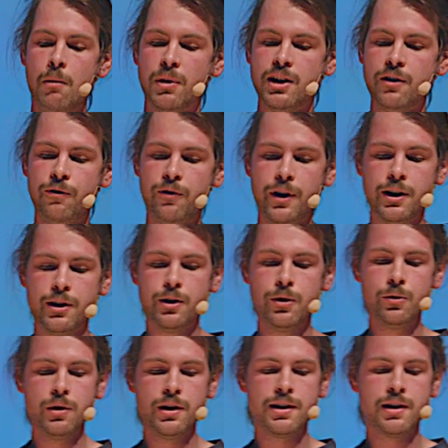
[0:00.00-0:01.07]
But differing
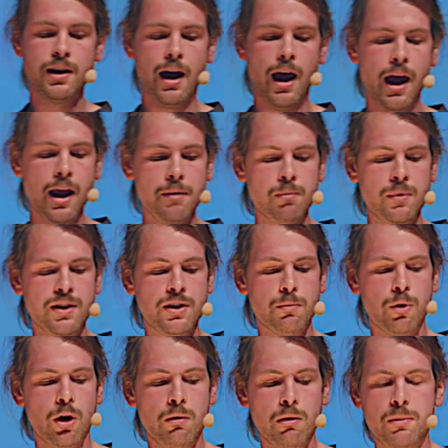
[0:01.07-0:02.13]
units in the end means you
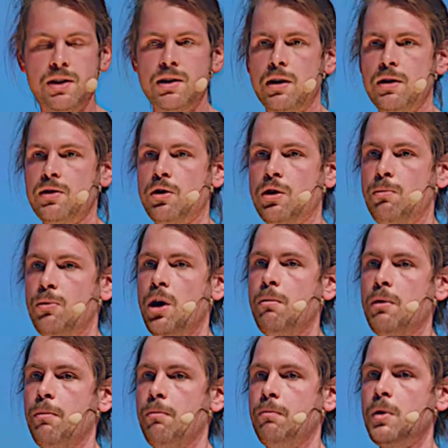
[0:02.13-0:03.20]
probably misunderstood the
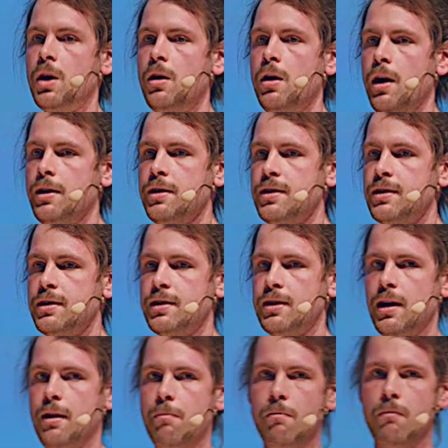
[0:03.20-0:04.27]
problem. And this is
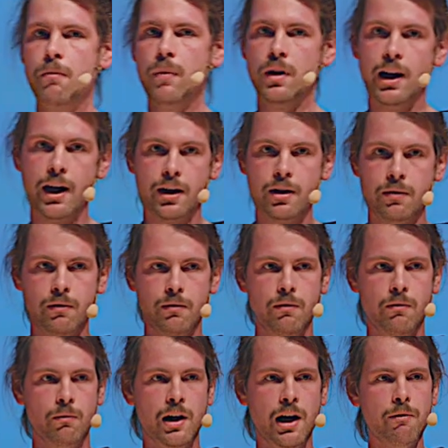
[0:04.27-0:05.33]
um, like,
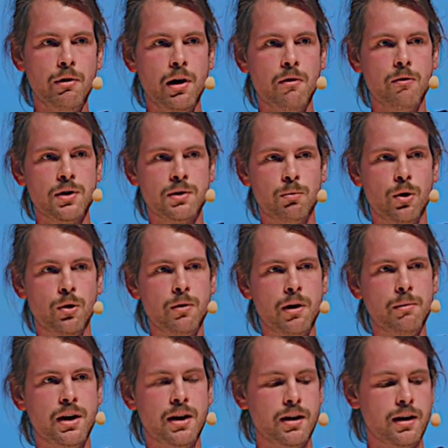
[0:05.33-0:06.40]
whenever I was
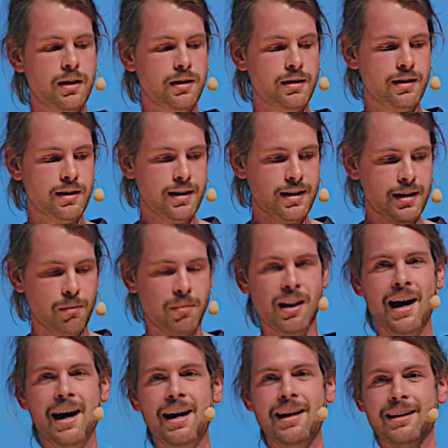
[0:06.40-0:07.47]
programming, uh, this
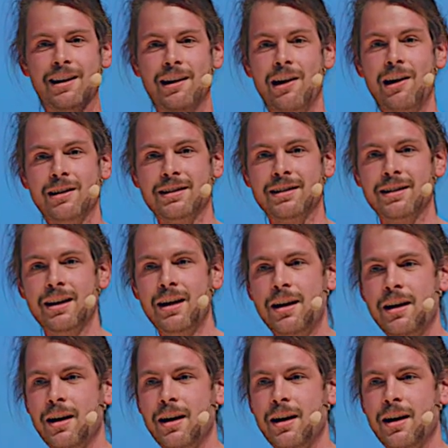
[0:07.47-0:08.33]
applied a lot.